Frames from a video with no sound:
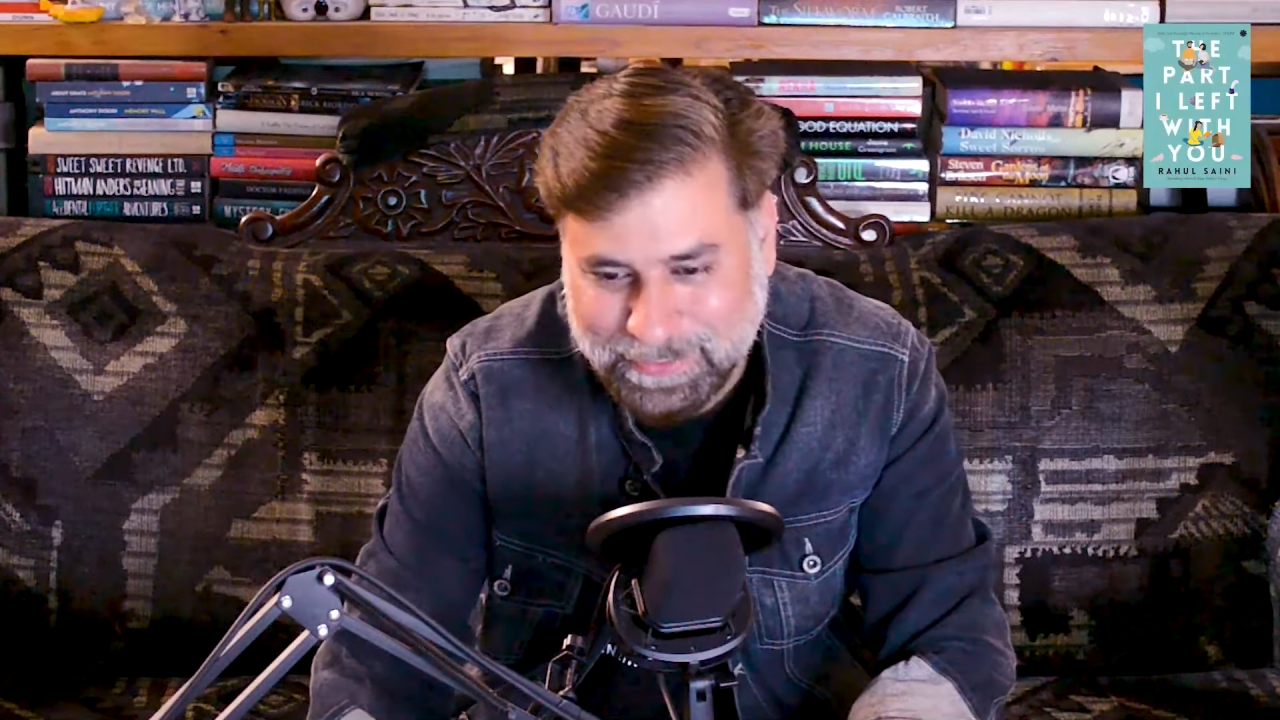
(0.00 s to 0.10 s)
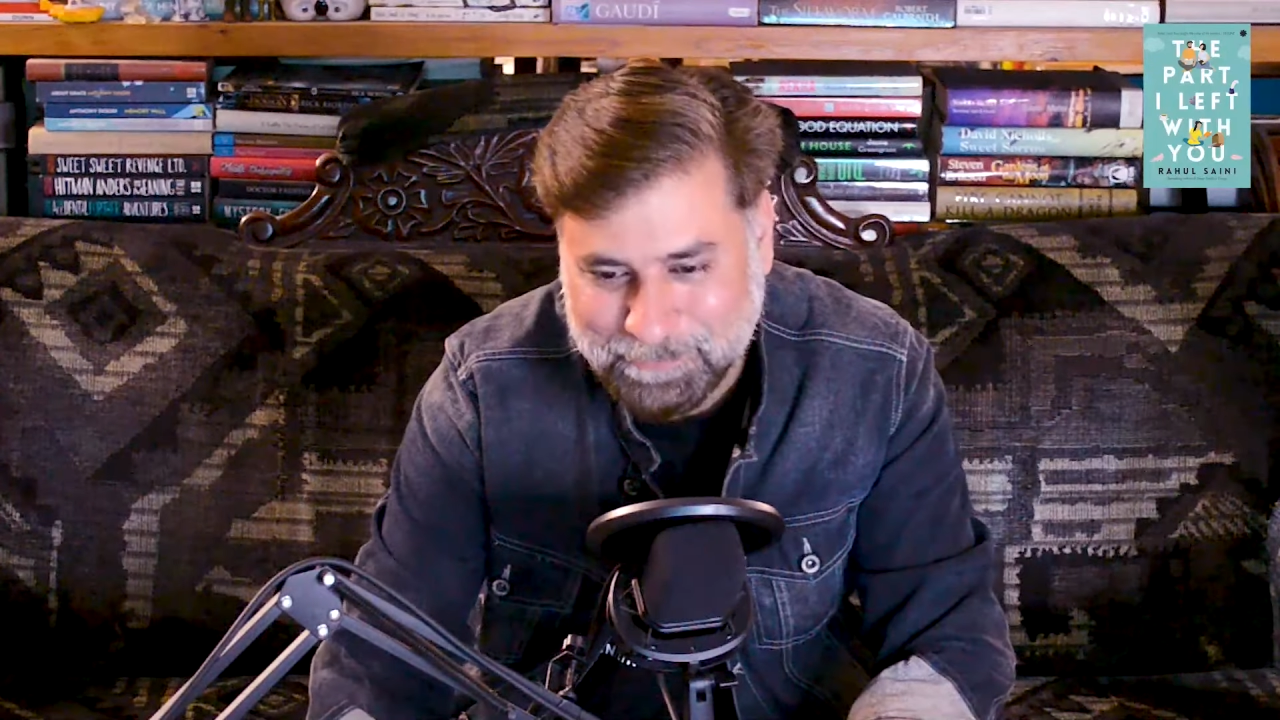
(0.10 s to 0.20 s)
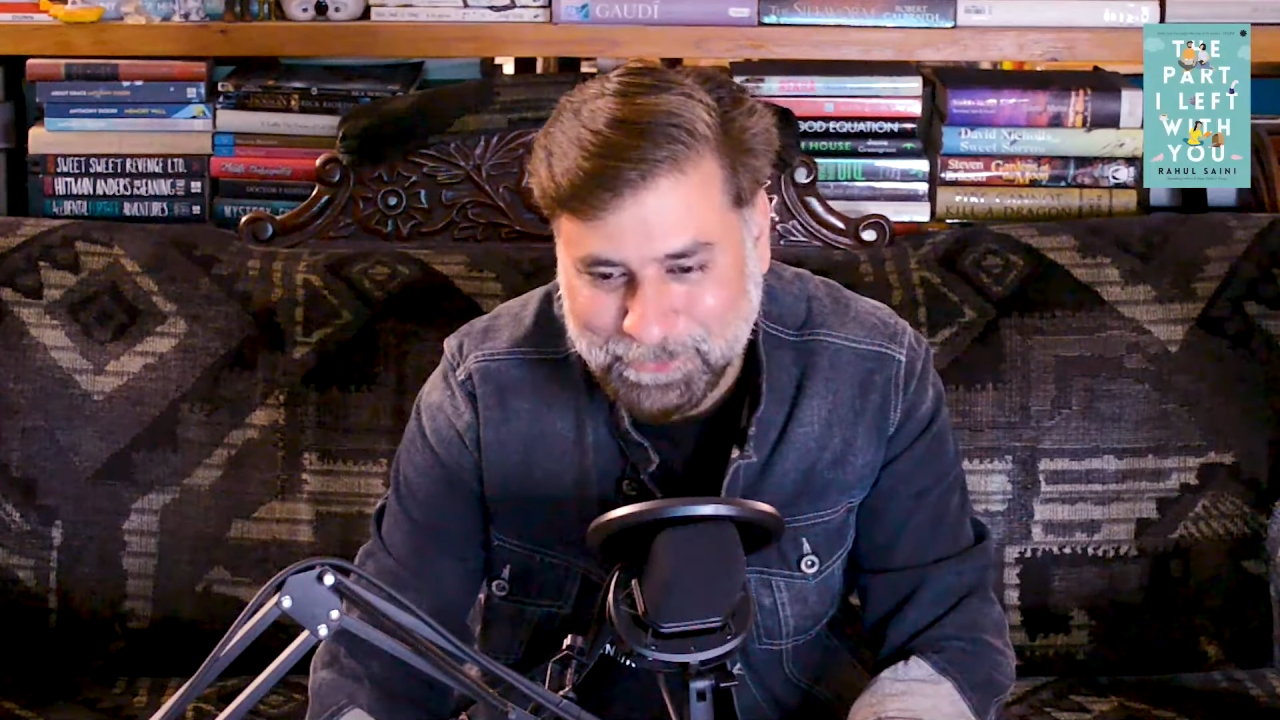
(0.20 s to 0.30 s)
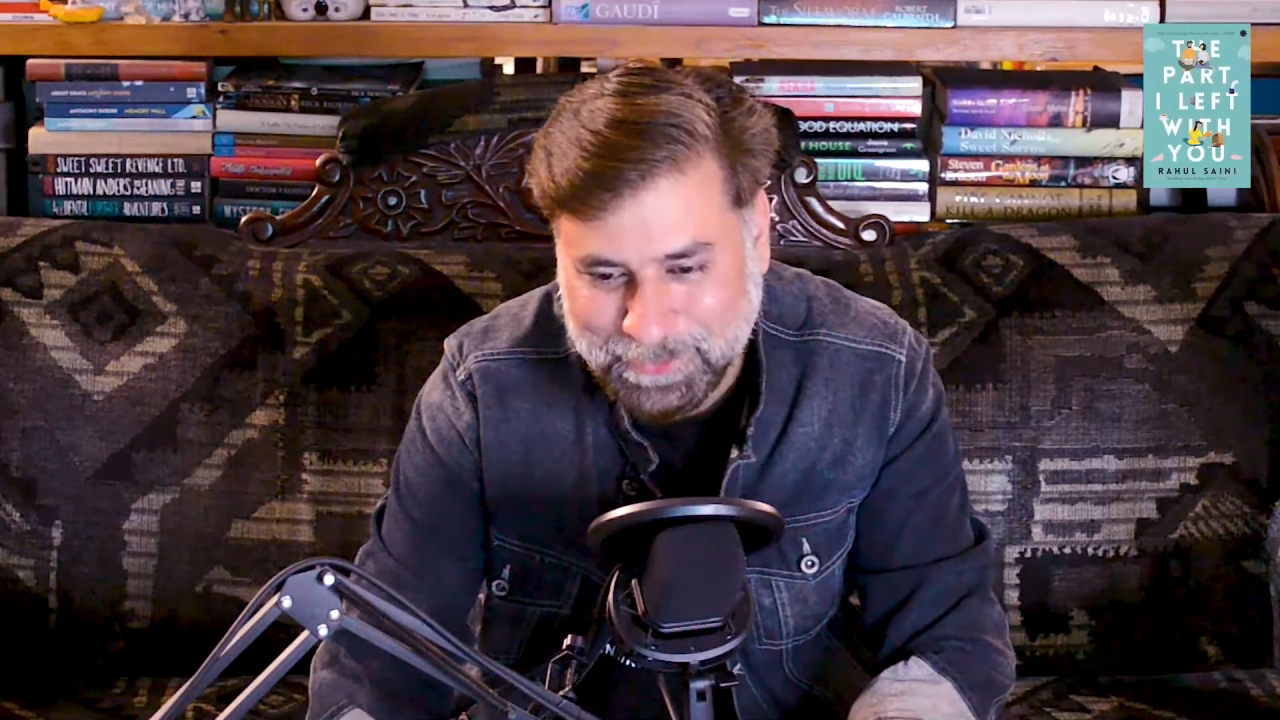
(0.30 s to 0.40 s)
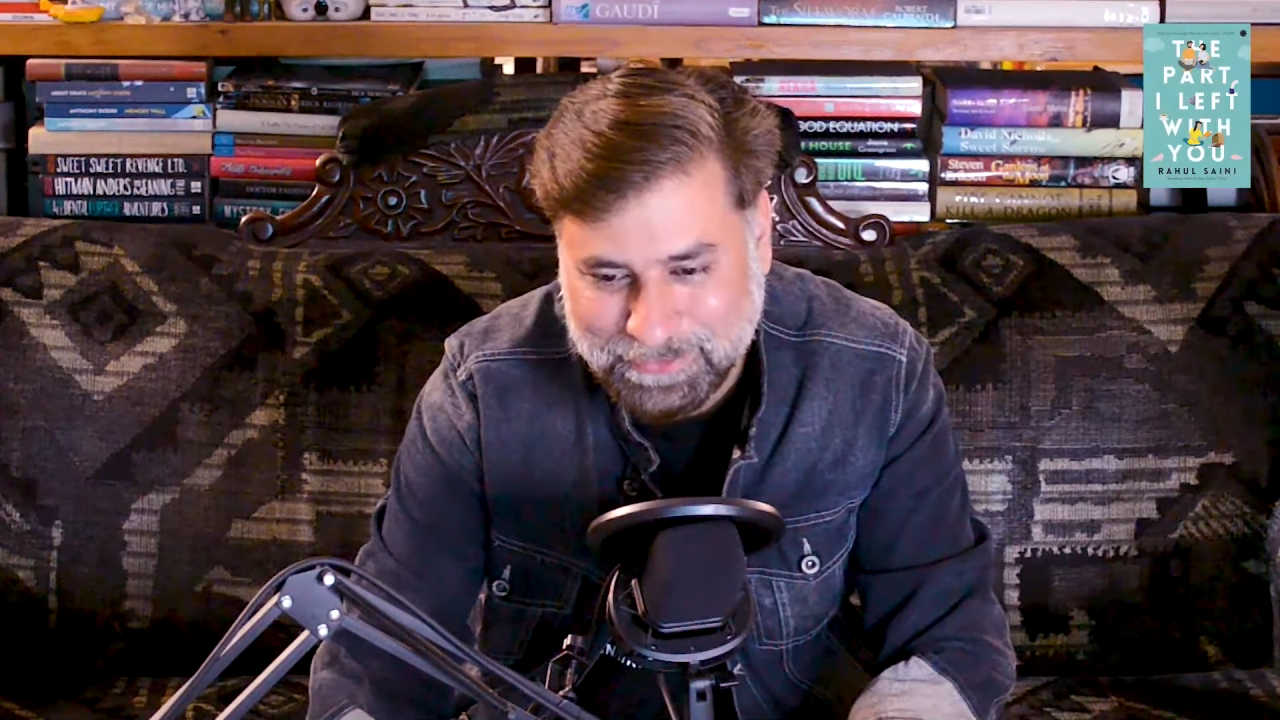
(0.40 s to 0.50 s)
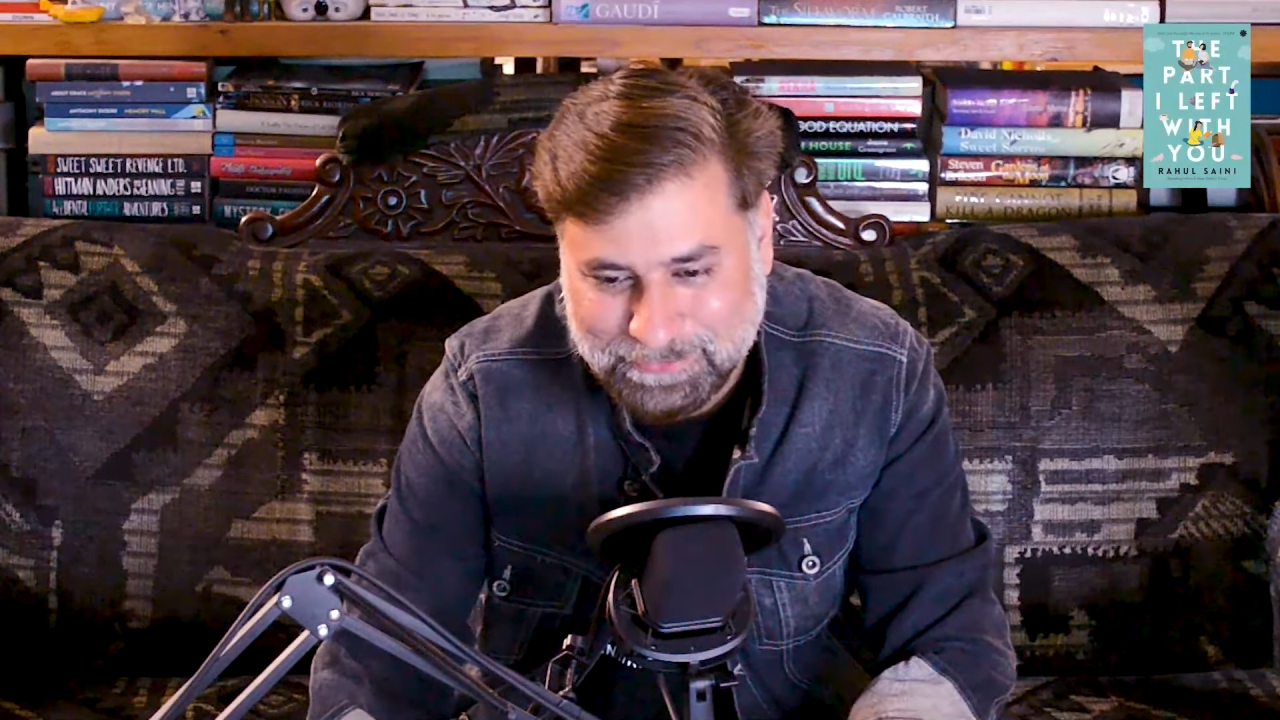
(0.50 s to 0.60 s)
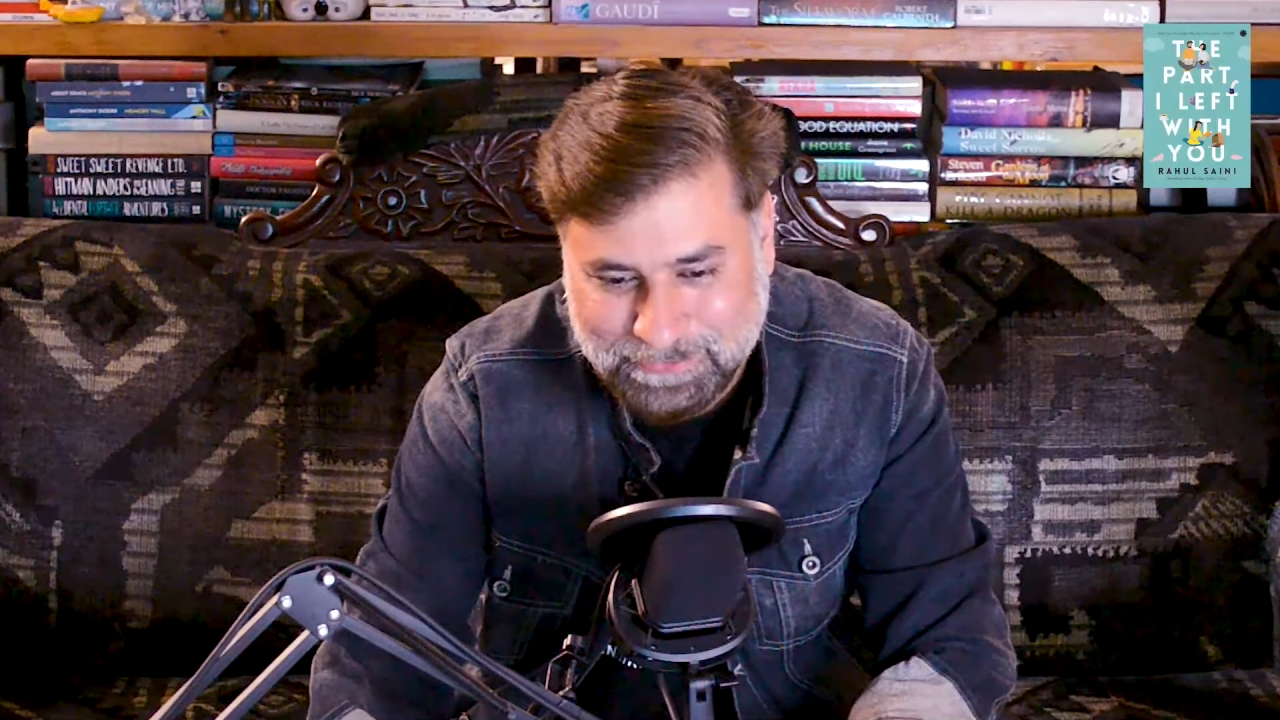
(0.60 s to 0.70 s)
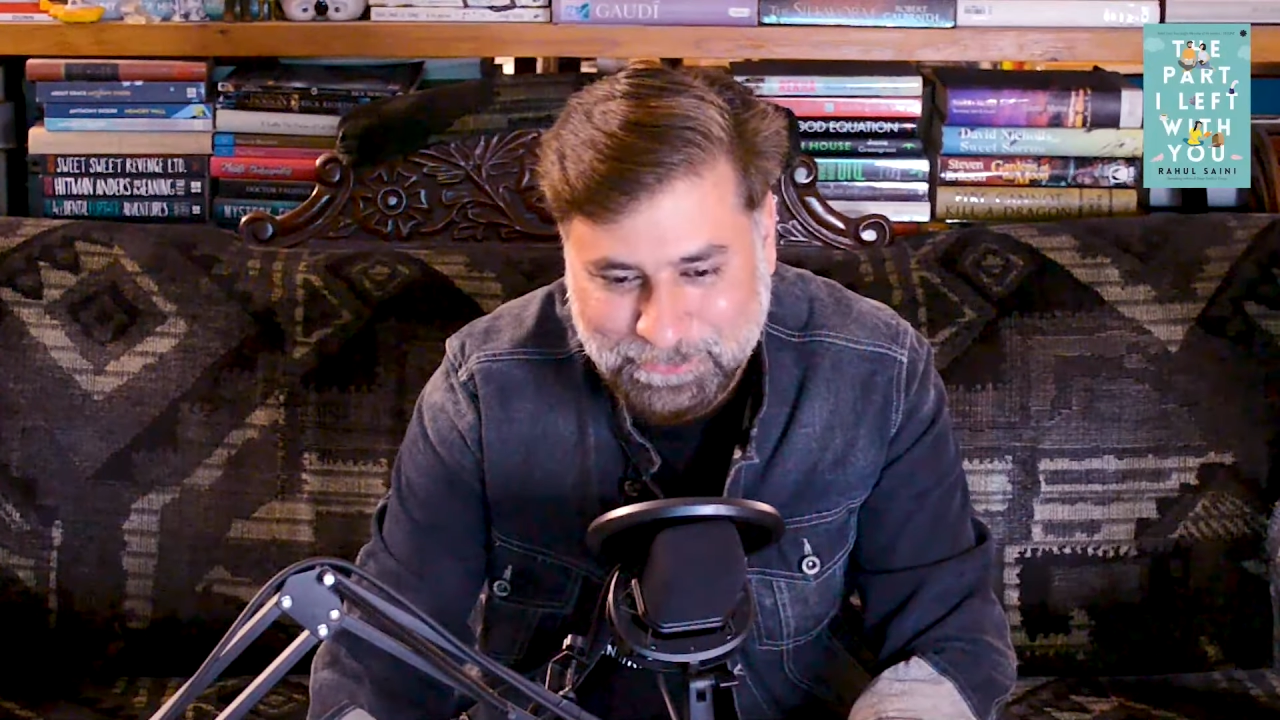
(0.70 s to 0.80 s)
I'm going to listen